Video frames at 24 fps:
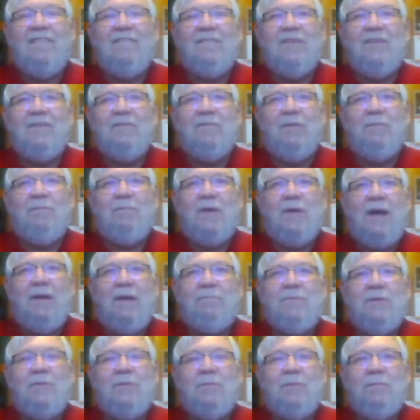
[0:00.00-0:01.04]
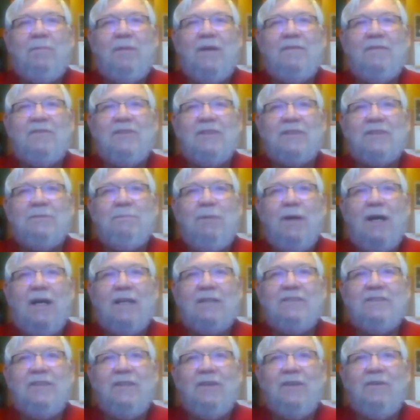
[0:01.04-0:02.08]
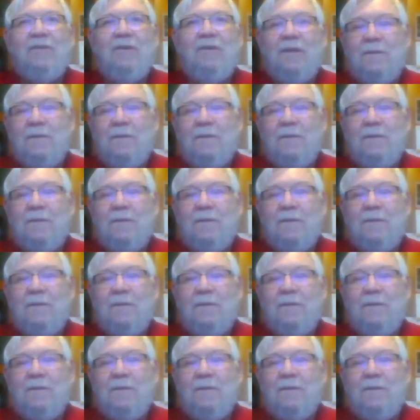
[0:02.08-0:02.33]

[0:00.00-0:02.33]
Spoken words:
we popped up above $6 here